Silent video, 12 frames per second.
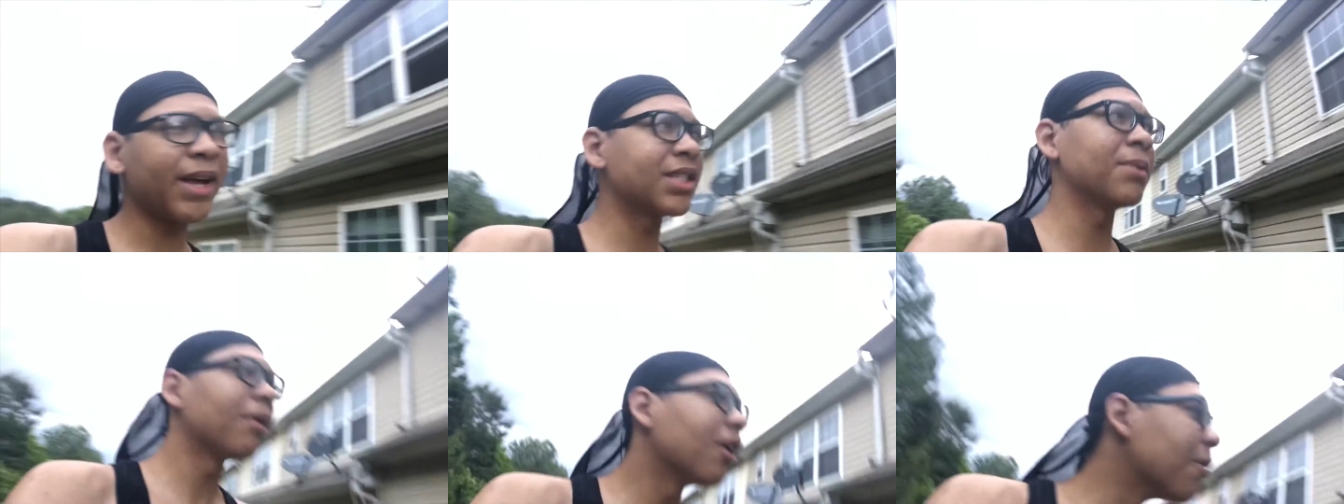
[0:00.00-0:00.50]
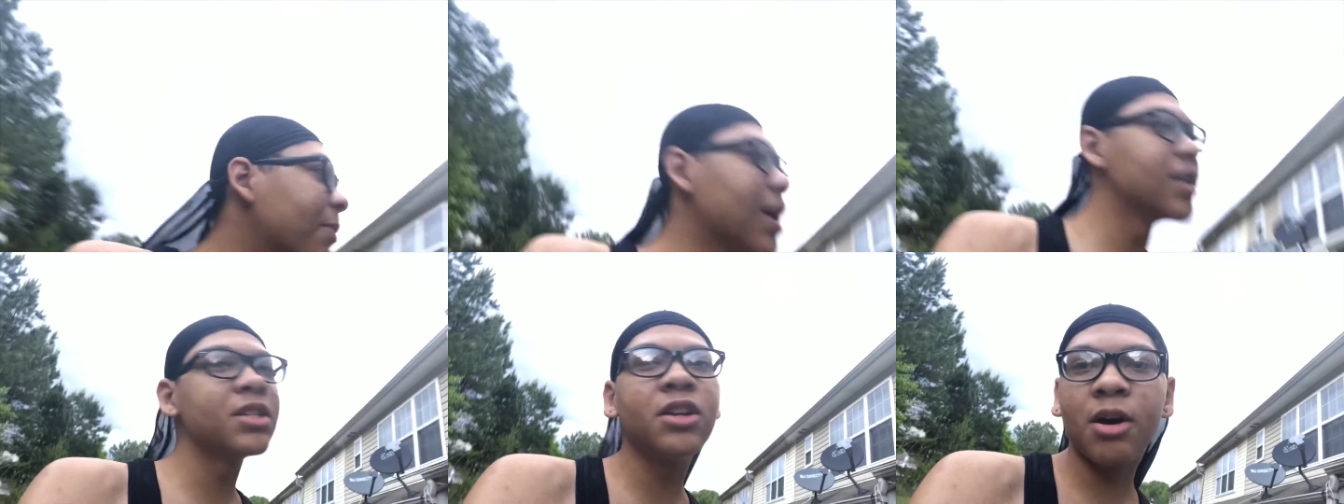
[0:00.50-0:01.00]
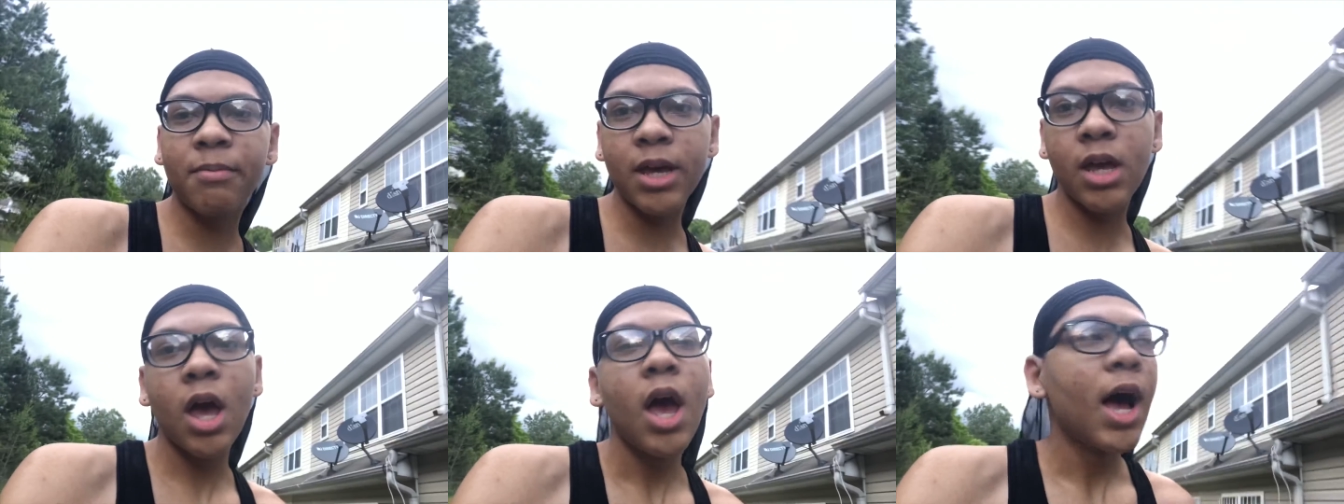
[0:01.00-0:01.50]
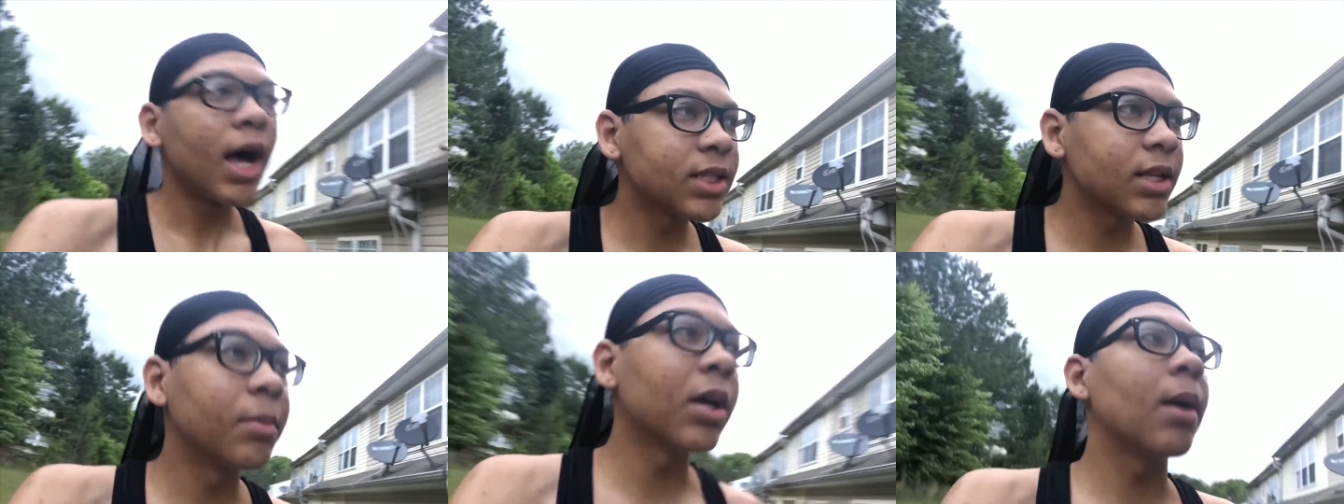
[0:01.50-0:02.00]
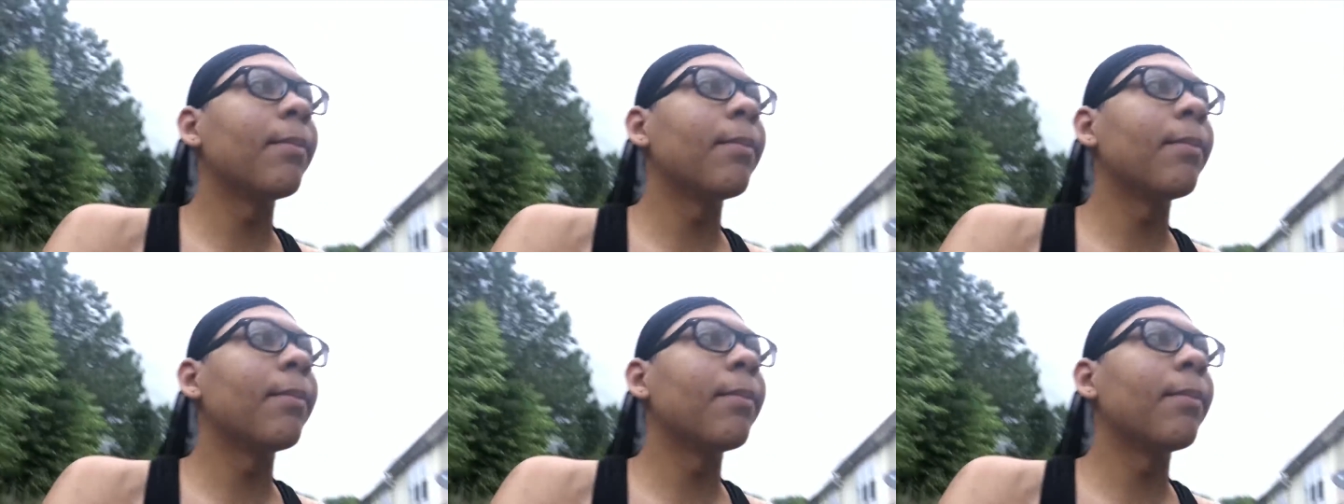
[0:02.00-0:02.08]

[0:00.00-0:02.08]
back tomorrow because you know me. I said I'm gonna